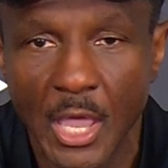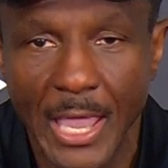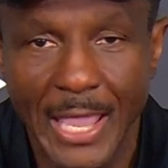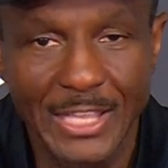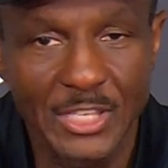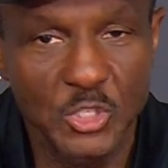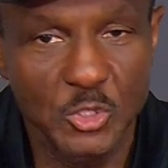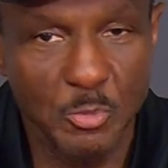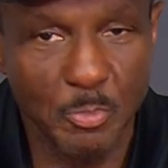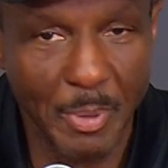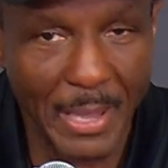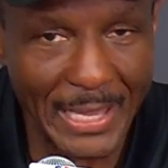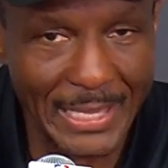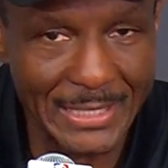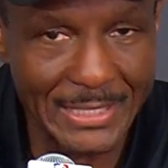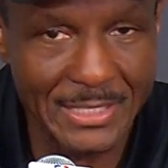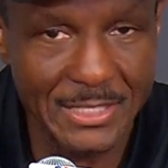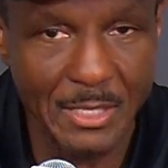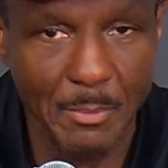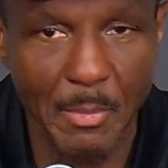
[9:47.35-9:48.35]
and
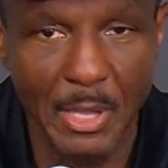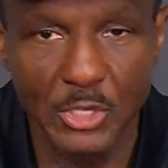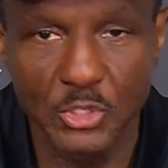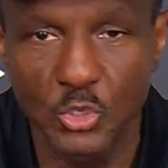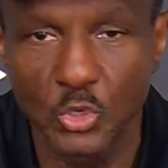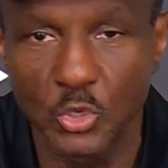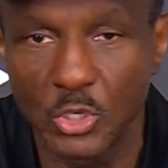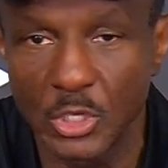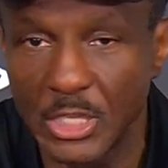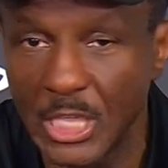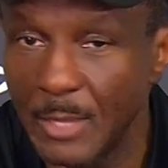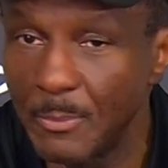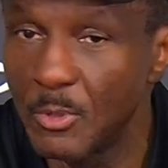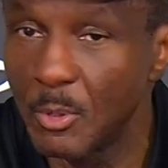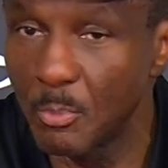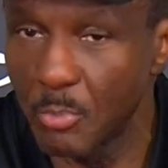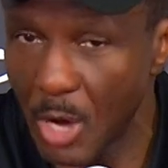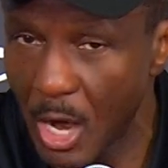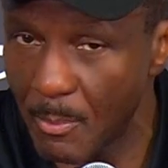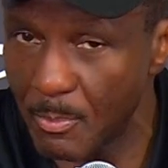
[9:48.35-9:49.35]
space, and make sure you keep
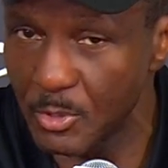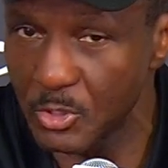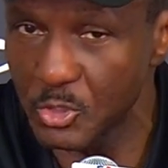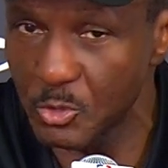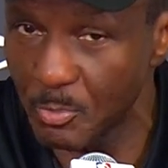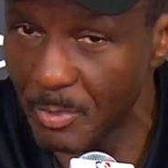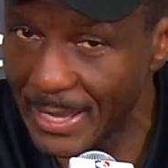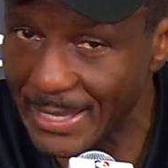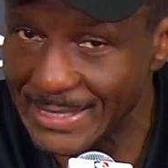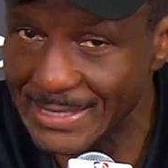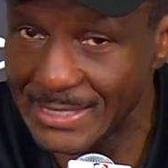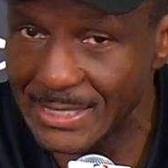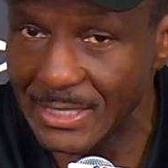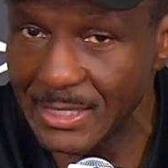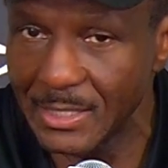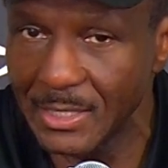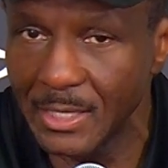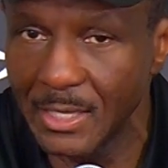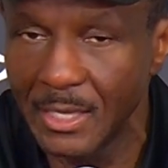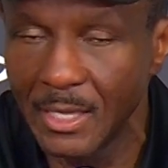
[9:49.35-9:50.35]
the proper
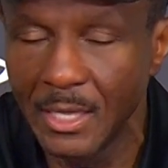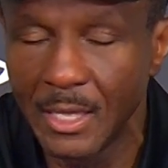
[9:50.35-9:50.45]
spacing.